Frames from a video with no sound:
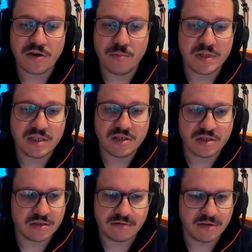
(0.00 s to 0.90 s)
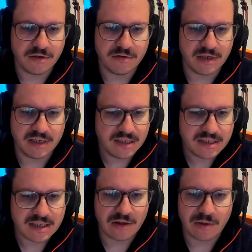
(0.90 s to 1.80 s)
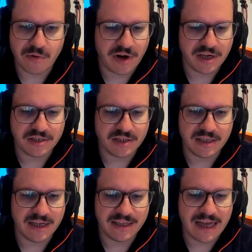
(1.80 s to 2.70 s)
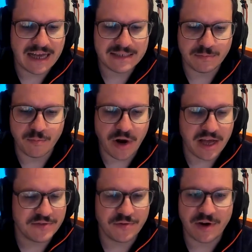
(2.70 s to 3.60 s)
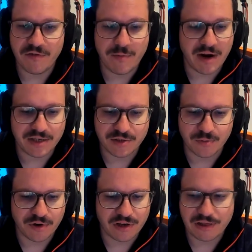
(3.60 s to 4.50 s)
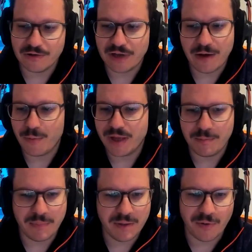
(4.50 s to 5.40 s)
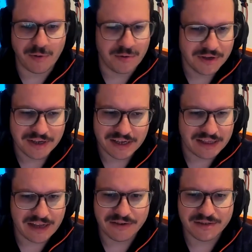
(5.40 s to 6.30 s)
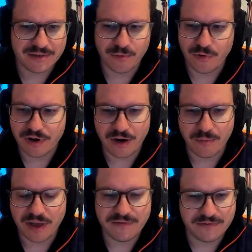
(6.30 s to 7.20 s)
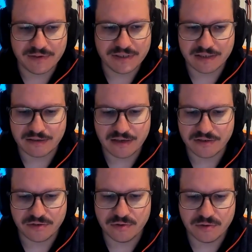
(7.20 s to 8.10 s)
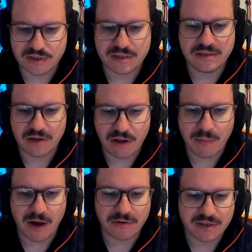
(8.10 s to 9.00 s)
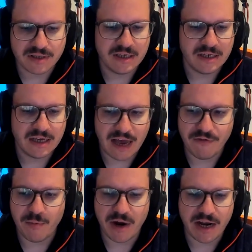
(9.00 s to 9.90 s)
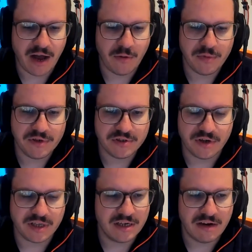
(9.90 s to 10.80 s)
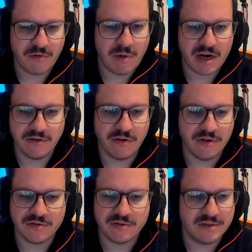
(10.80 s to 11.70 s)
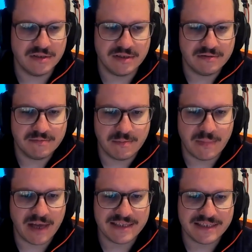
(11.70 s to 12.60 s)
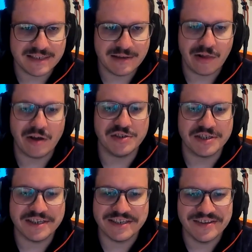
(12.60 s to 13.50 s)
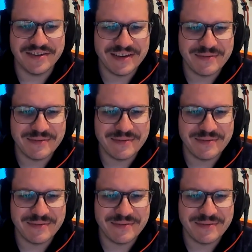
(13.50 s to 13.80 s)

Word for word: a competition. You know, it is a collaboration, and it has brands for everybody to work. Look how many people there is in the world. How many things there is to do. It's, it's all about everybody helping each other. Everybody grows. It's basic logic, you yes. know